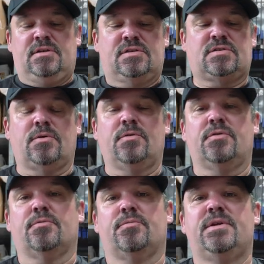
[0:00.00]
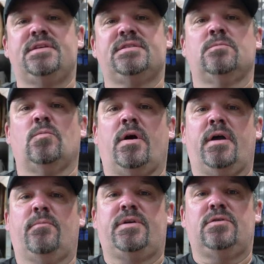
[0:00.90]
So the reason
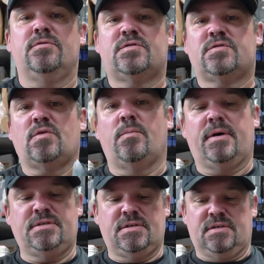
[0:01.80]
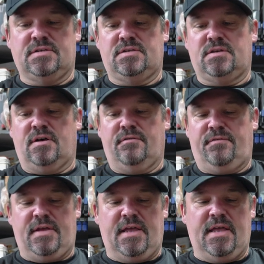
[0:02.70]
why we use so much of this
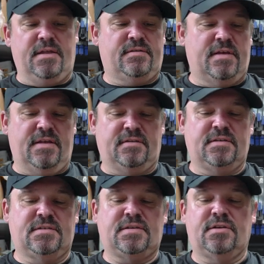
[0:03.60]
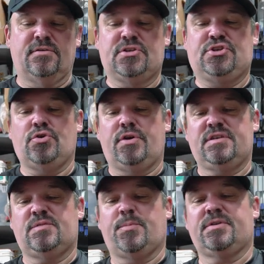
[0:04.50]
stuff, it's it's considered
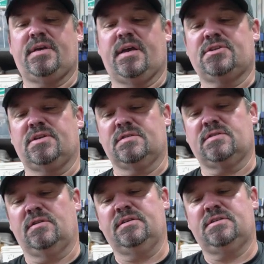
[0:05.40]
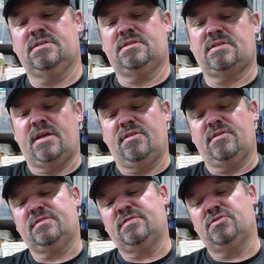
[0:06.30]
joist protection. So let's just say
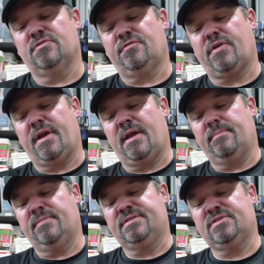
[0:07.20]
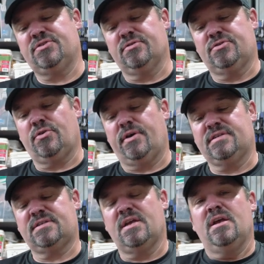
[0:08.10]
this is your frame, this is your
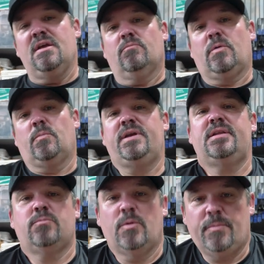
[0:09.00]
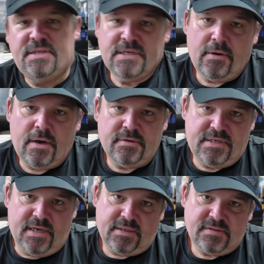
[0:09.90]
joist. When we when we tear out
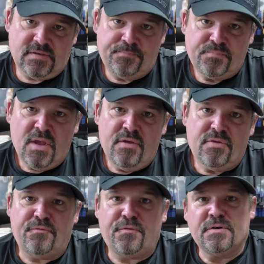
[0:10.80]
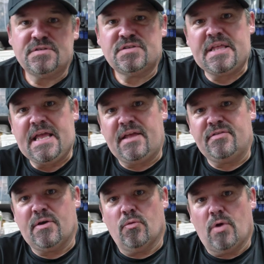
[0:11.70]
decks, the first
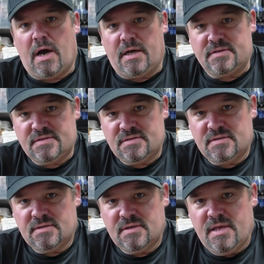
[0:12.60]
thing that rots